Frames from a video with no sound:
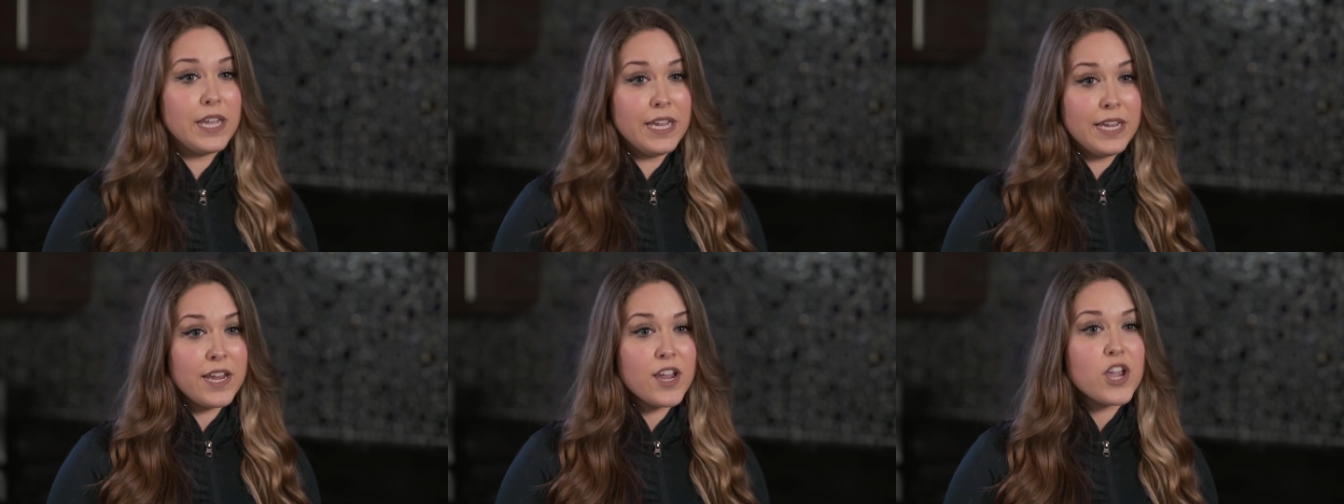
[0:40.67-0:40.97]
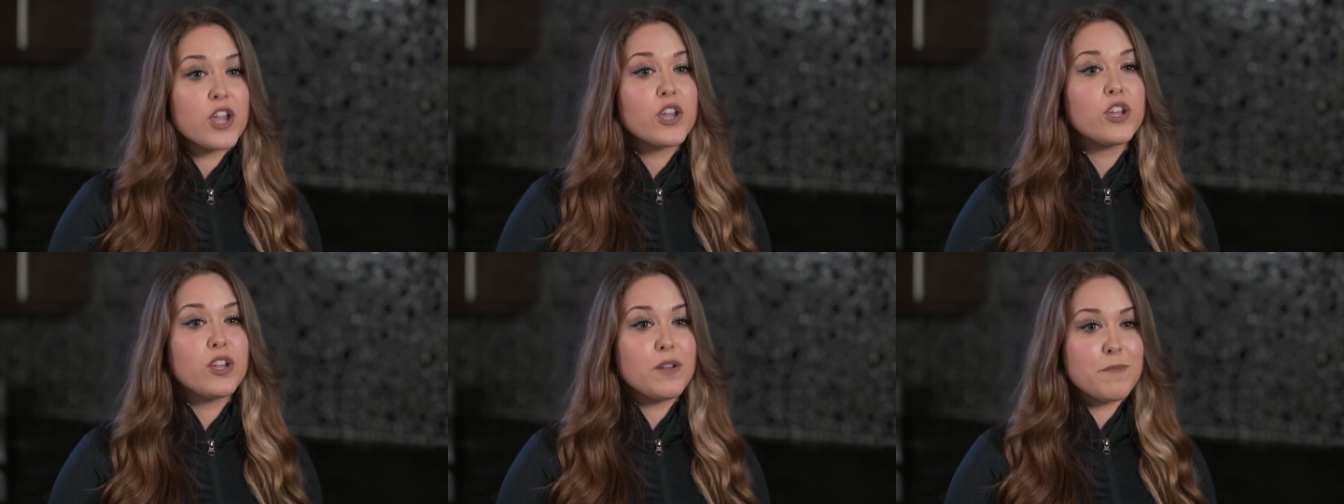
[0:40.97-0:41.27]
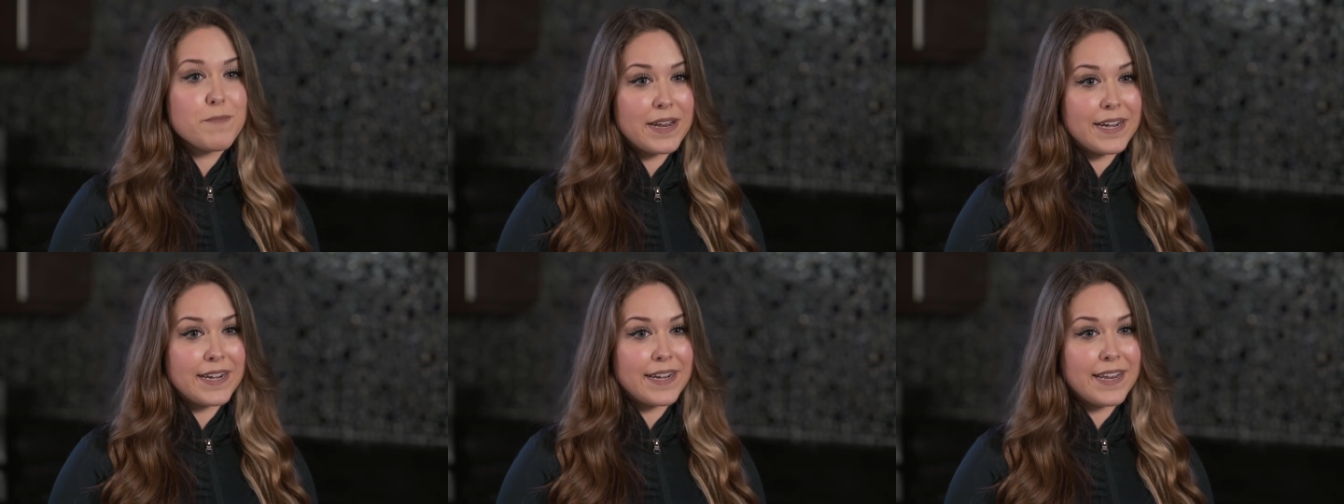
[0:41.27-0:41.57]
heat,
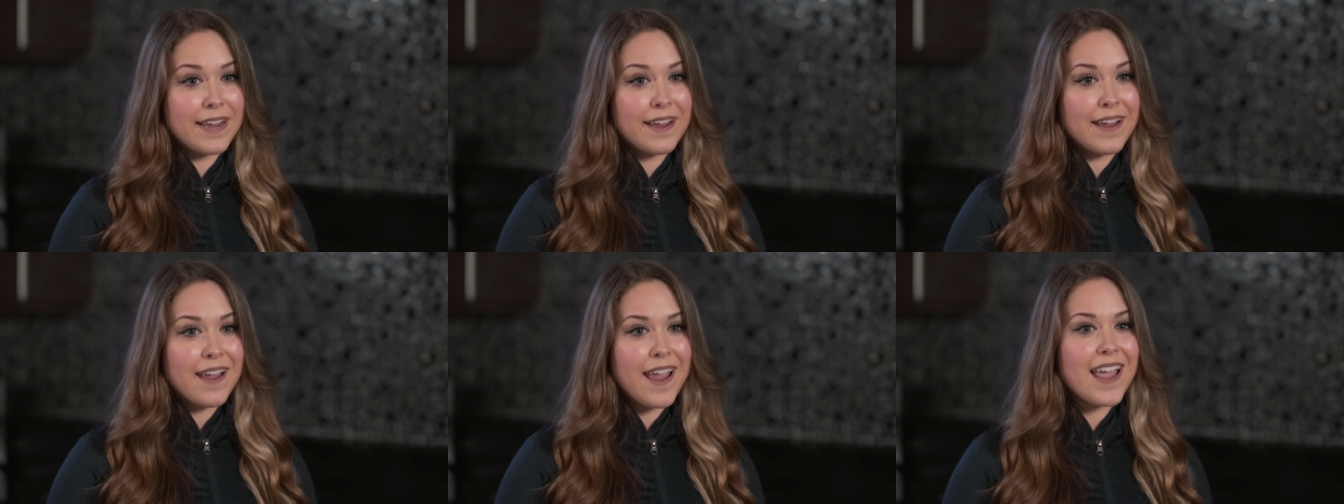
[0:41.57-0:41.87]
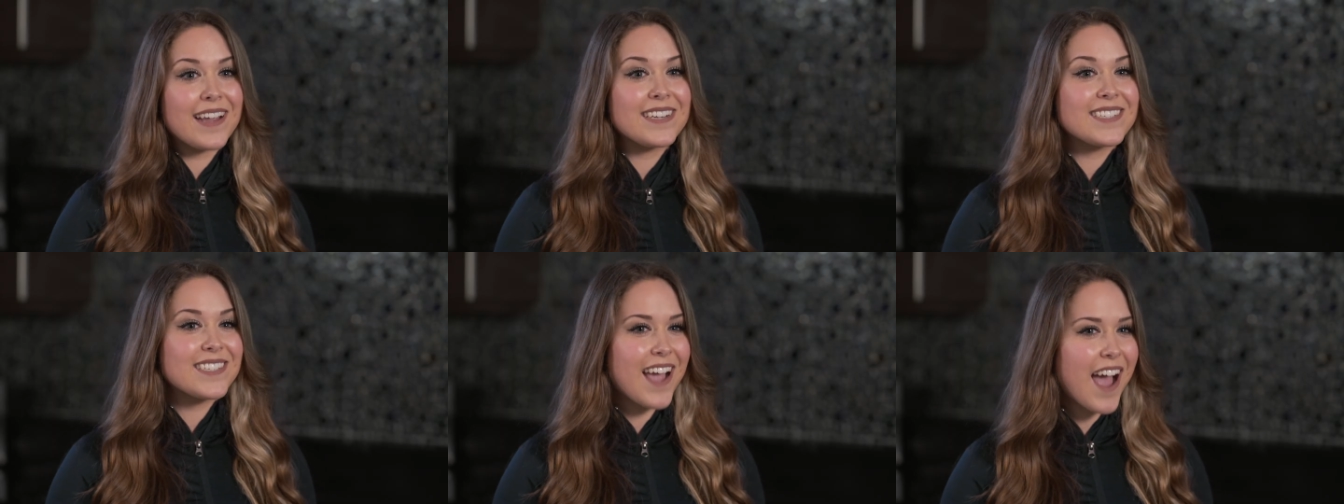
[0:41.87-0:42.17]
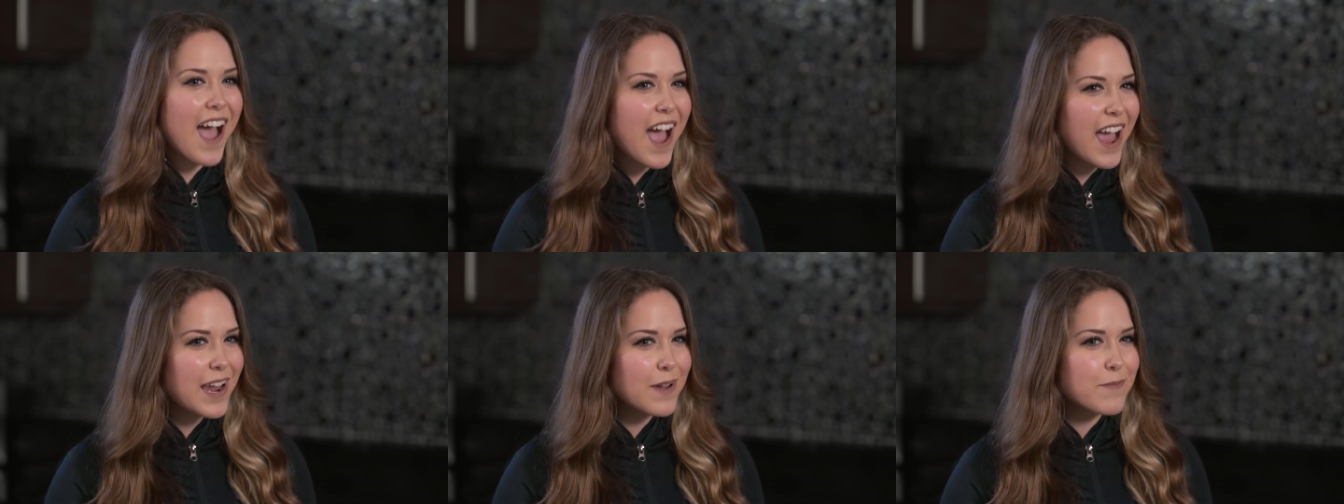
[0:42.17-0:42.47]
humidity, and
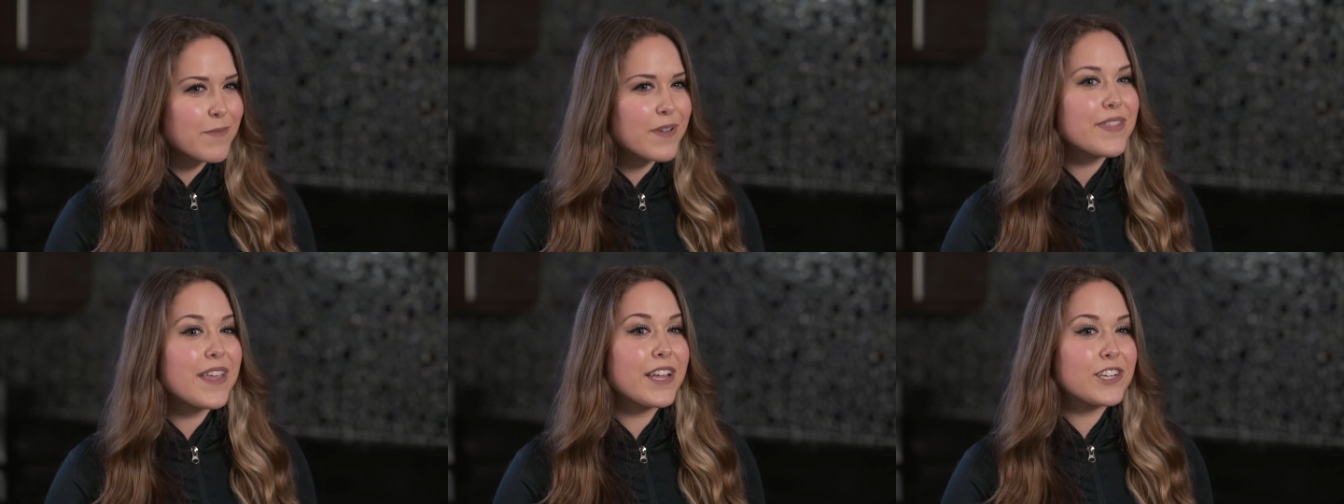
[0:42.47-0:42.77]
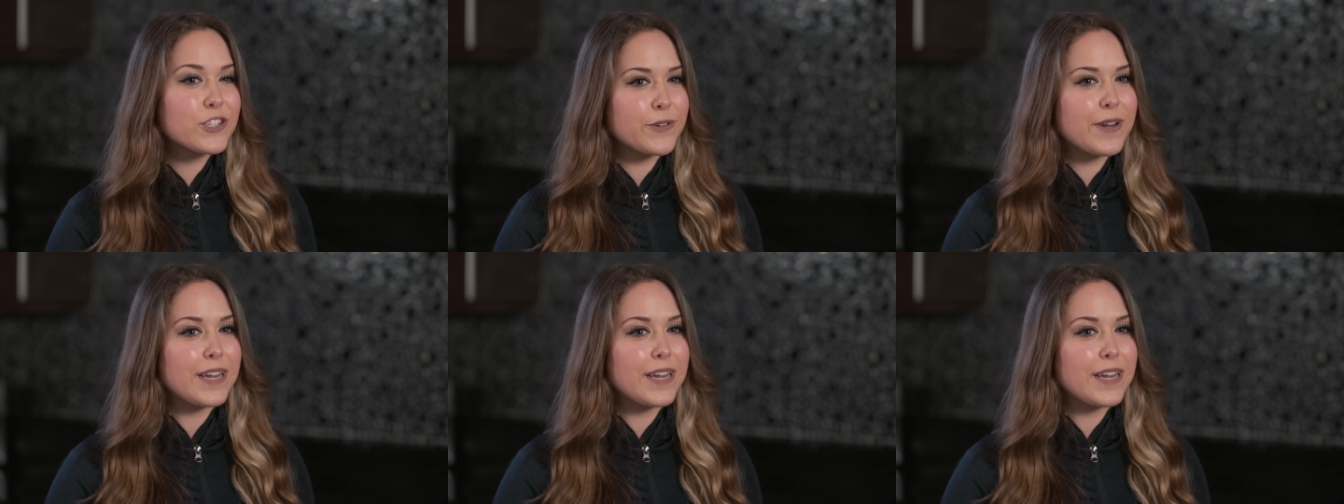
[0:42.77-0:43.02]
time that